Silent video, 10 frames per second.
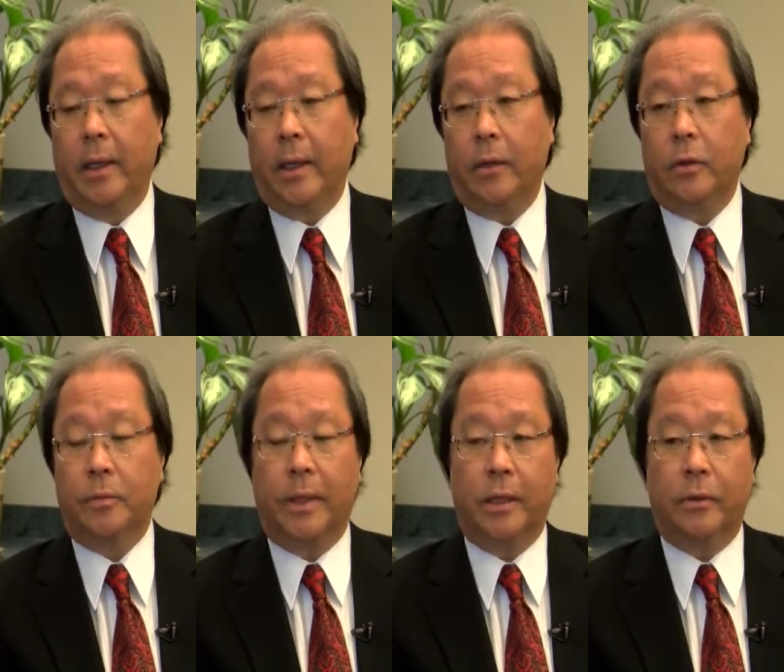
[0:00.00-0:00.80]
and those
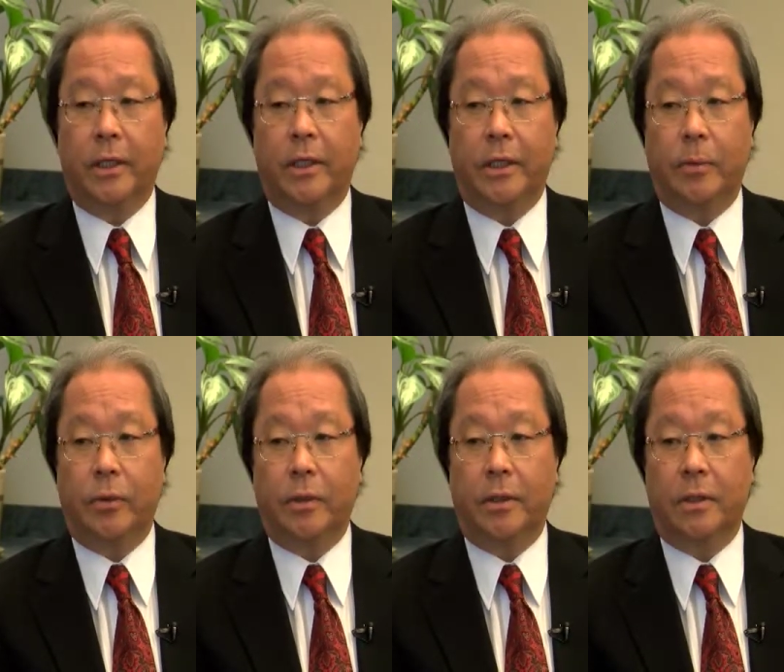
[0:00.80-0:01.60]
penetrate
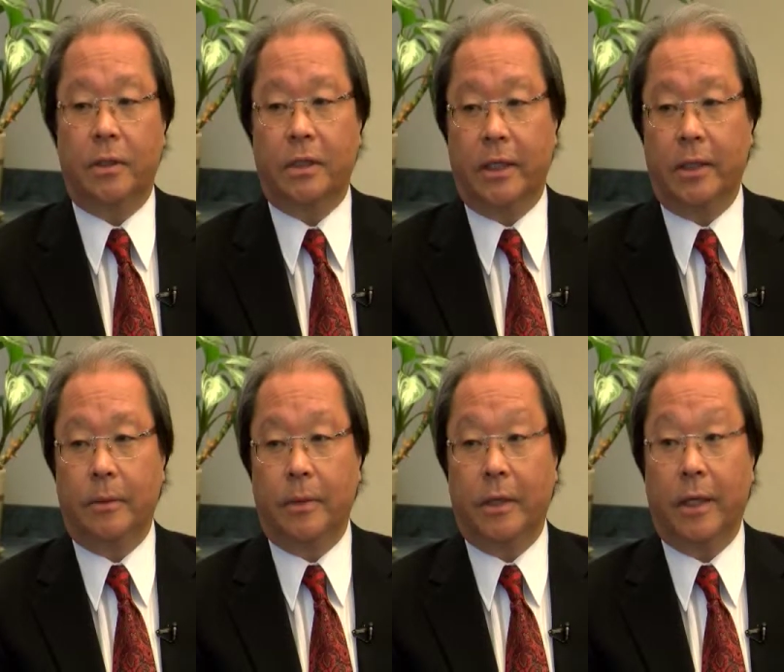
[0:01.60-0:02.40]
deeper into the
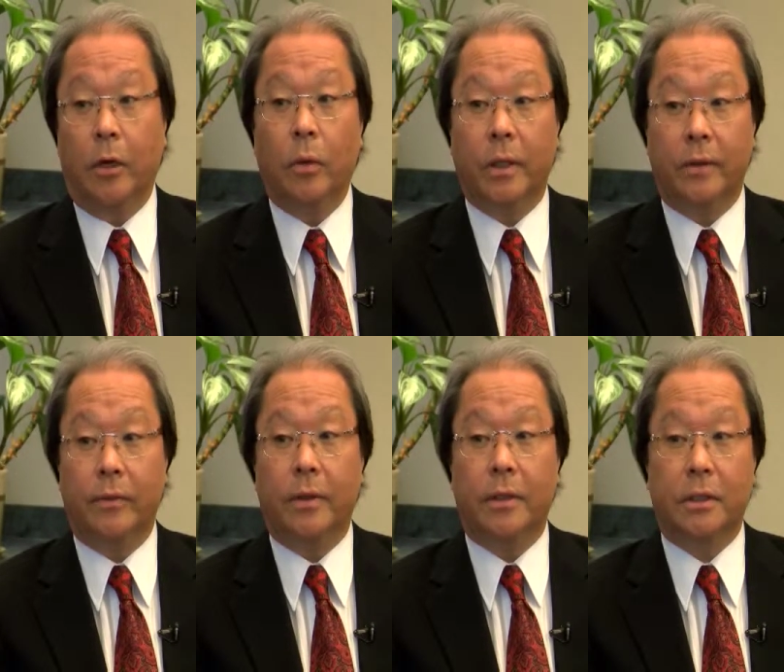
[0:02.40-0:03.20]
skin, but they don't give
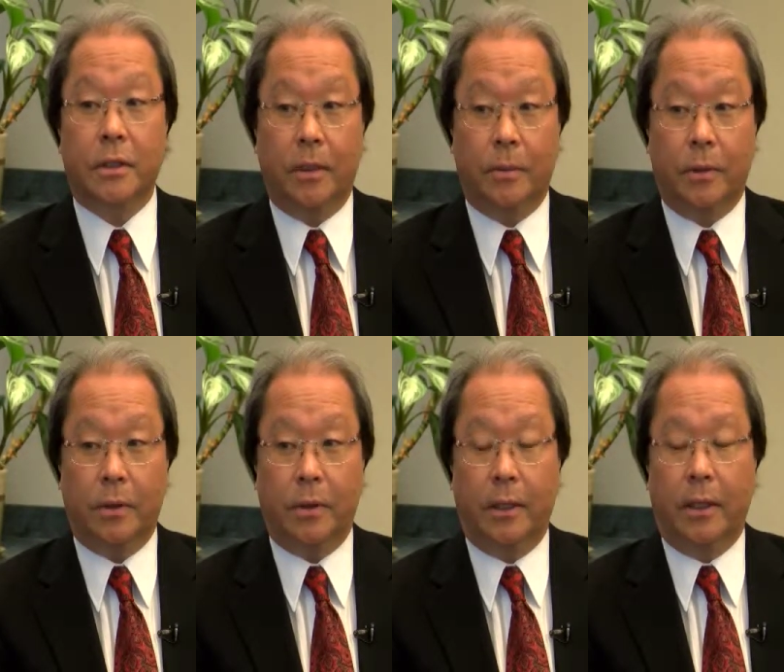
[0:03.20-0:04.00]
you the sunburn.